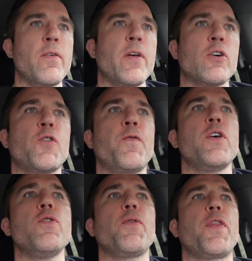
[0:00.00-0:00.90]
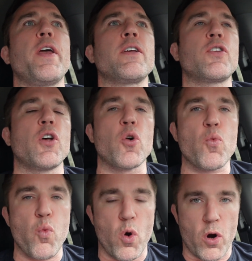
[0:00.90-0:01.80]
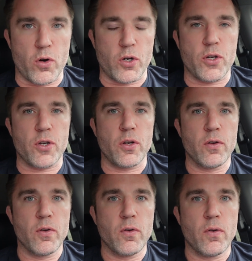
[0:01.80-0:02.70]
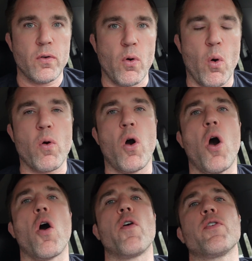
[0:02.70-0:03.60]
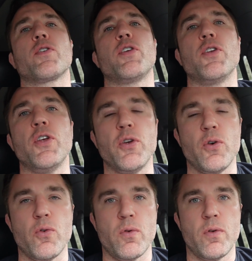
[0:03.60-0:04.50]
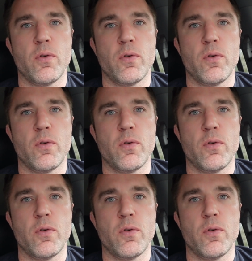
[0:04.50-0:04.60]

There's few things that are worse or harder to do